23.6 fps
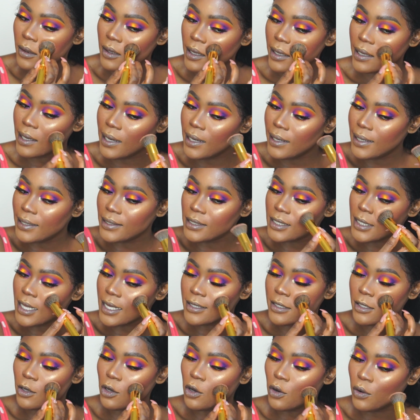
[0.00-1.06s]
Again, I just
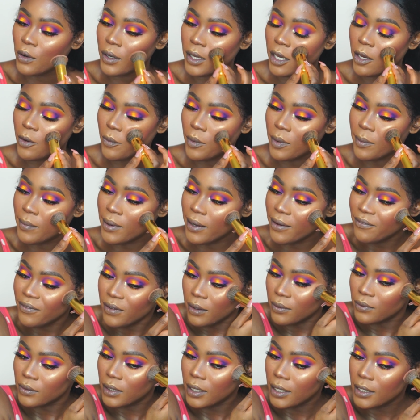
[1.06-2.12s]
like to go in with my
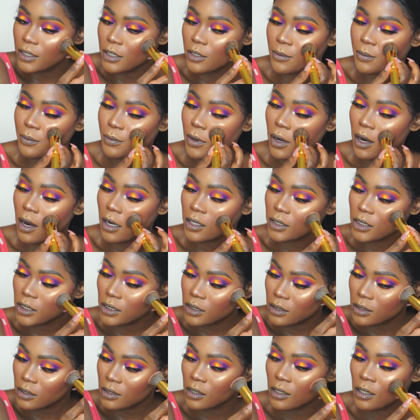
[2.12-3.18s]
foundation
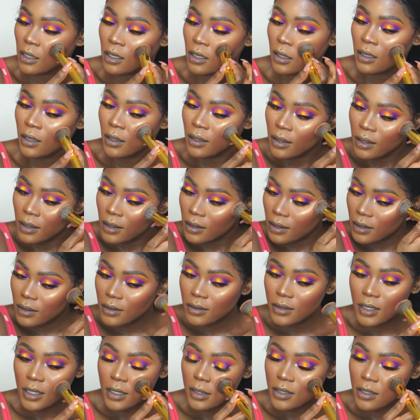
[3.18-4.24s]
brush
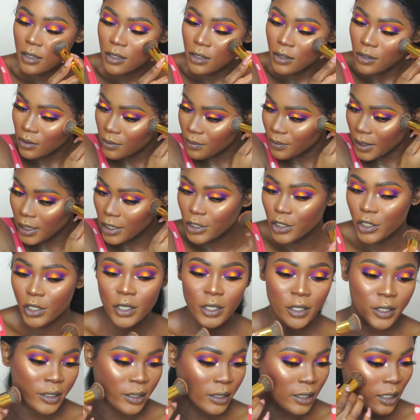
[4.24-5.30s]
just to make
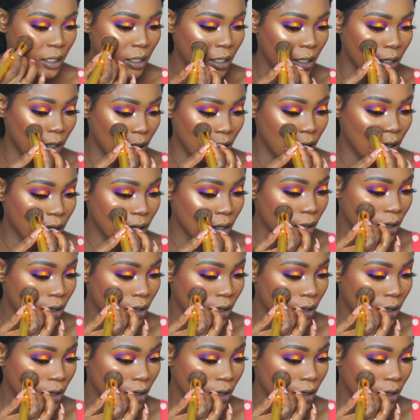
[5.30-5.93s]
sure the